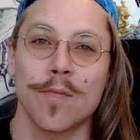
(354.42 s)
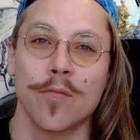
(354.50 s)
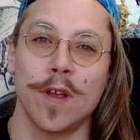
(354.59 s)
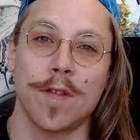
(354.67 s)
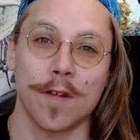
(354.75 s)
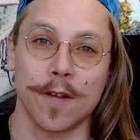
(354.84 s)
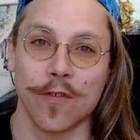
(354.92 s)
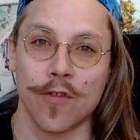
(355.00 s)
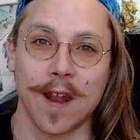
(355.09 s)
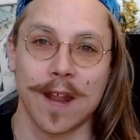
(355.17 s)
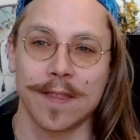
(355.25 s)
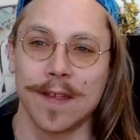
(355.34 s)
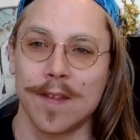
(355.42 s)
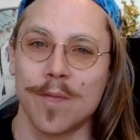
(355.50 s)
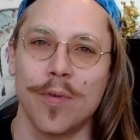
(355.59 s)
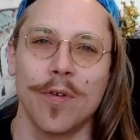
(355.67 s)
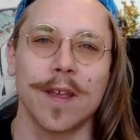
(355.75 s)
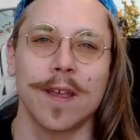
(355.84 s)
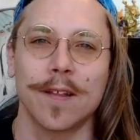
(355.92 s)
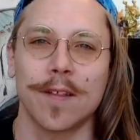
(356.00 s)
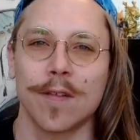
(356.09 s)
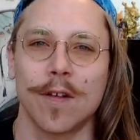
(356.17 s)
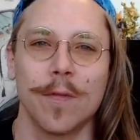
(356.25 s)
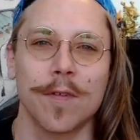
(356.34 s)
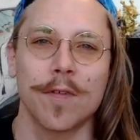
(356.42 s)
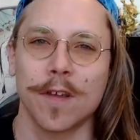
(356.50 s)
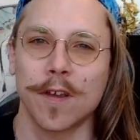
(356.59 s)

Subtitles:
research, and at this point, it's almost